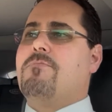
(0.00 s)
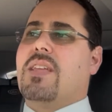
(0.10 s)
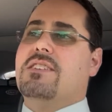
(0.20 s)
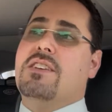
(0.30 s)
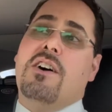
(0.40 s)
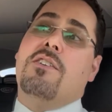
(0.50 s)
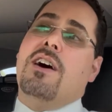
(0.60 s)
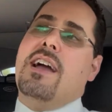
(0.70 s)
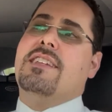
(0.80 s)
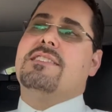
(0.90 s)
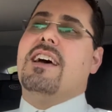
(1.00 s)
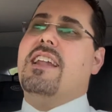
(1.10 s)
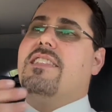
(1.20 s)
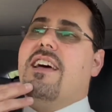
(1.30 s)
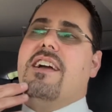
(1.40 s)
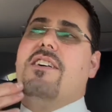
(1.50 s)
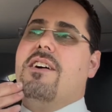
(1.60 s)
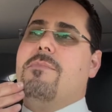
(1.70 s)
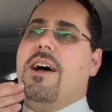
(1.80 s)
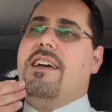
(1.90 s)
So I decided, like
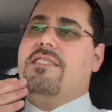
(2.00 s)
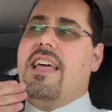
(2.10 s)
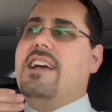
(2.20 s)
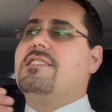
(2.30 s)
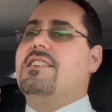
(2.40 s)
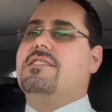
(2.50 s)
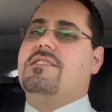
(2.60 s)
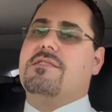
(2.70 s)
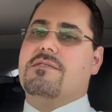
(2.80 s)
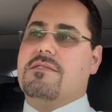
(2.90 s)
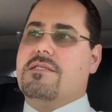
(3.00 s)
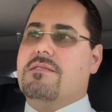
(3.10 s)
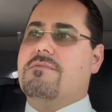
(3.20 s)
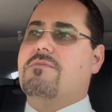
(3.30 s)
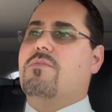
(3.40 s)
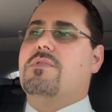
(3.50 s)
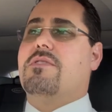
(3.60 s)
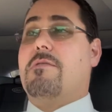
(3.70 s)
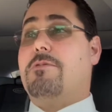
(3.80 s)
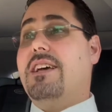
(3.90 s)
on my Lexus, to
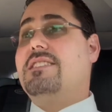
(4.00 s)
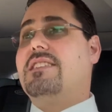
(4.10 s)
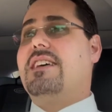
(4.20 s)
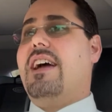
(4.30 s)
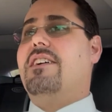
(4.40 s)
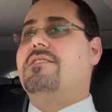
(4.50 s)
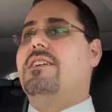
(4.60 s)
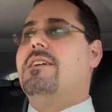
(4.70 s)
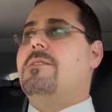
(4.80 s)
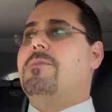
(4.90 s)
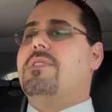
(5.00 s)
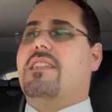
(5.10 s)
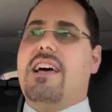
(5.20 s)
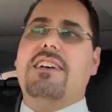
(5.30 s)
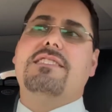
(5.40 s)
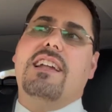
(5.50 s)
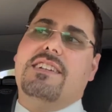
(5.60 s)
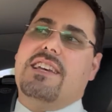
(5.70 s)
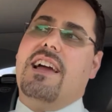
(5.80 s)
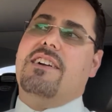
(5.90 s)
replace the tires. The last set of
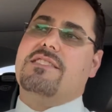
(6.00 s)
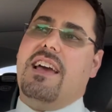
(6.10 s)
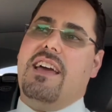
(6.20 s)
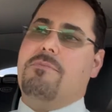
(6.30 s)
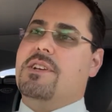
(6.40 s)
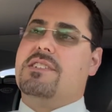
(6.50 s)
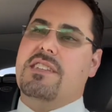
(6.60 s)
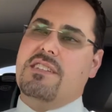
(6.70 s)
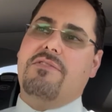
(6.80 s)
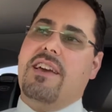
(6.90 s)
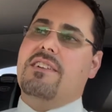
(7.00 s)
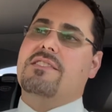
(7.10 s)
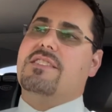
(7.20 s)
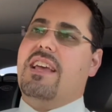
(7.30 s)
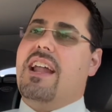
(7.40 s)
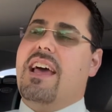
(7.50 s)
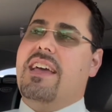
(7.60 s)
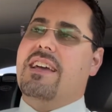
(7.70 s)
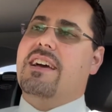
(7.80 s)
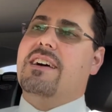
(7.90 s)
tires, I had Michelin Defenders, and
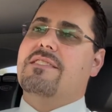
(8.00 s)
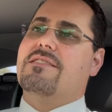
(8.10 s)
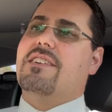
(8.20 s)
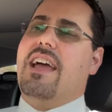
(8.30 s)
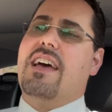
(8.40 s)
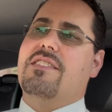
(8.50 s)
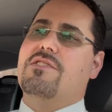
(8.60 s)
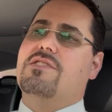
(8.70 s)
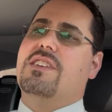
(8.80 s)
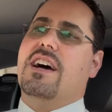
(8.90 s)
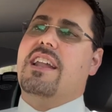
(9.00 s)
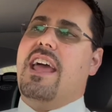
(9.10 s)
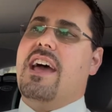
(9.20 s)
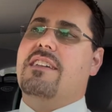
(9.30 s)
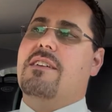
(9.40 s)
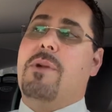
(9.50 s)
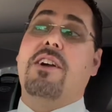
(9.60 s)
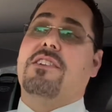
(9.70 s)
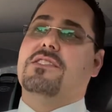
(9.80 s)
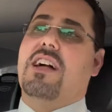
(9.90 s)
I had those done at
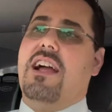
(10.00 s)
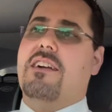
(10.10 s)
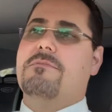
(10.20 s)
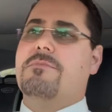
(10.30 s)
America's Tire,